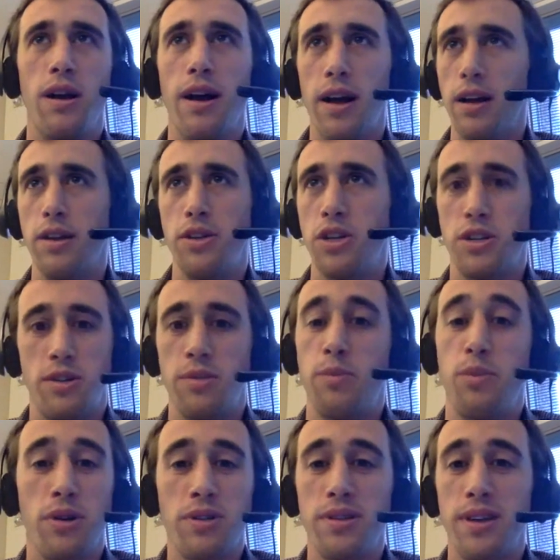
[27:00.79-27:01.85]
just
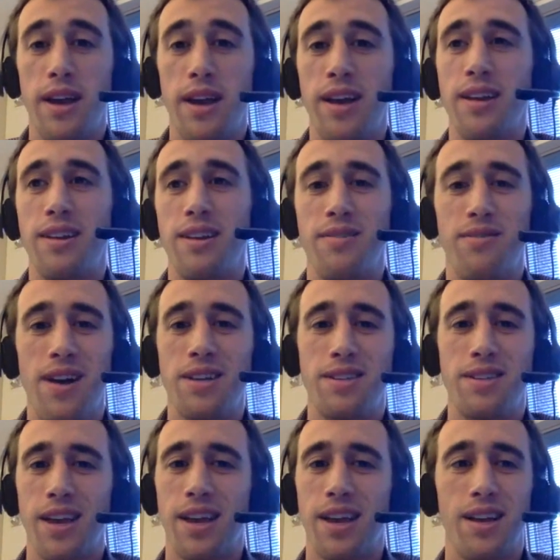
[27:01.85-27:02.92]
personally, I can confess, like,